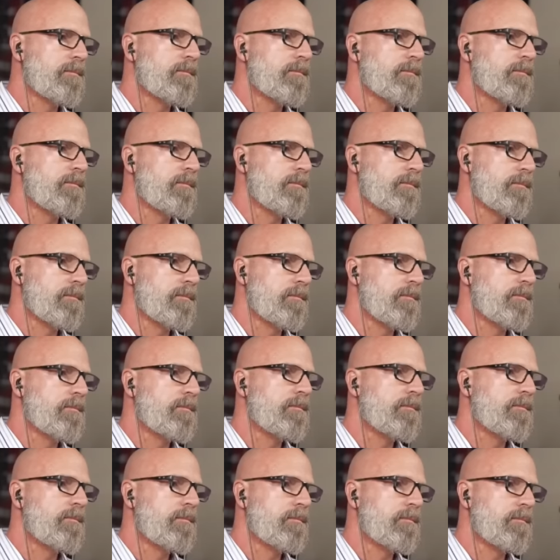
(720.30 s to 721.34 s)

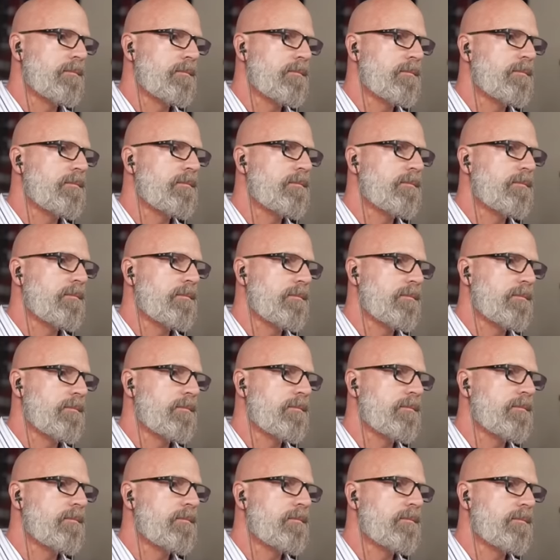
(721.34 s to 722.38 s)

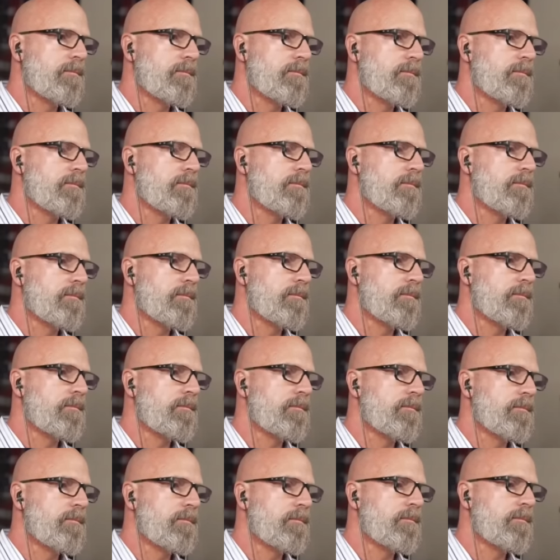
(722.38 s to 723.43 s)

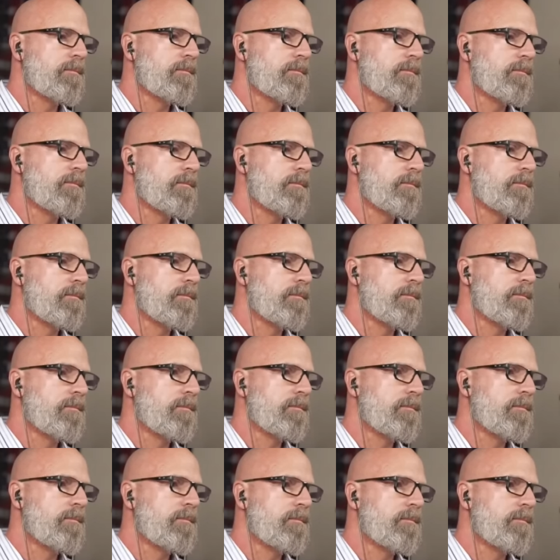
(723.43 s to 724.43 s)
(not speaking)